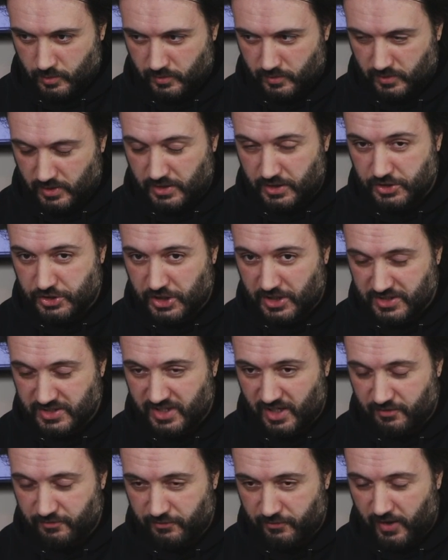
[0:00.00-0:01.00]
Did you just
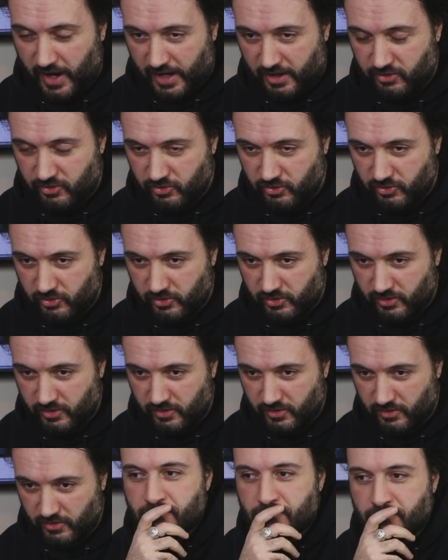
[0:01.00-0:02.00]
say French?
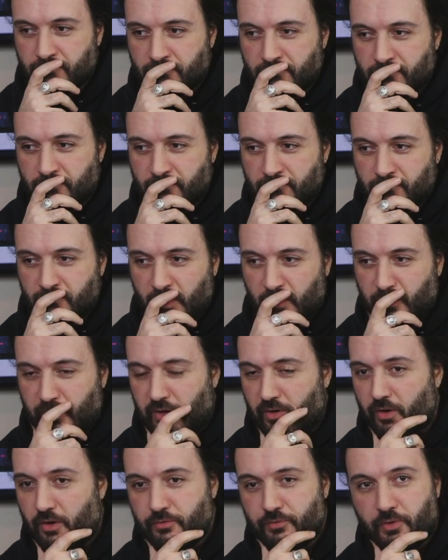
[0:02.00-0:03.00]
Well, we're
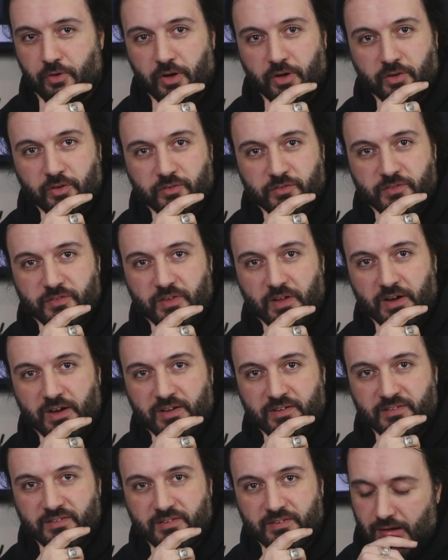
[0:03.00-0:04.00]
off for a good
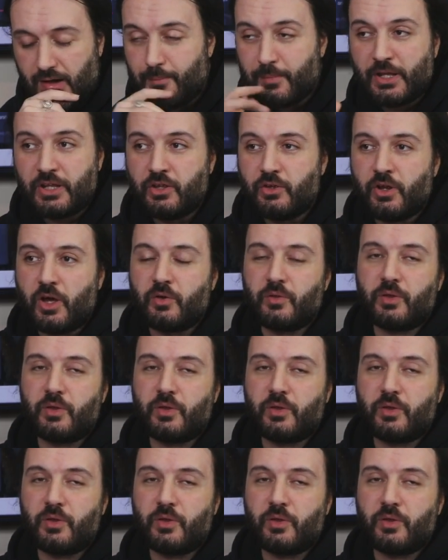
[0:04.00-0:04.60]
start. I mean, you know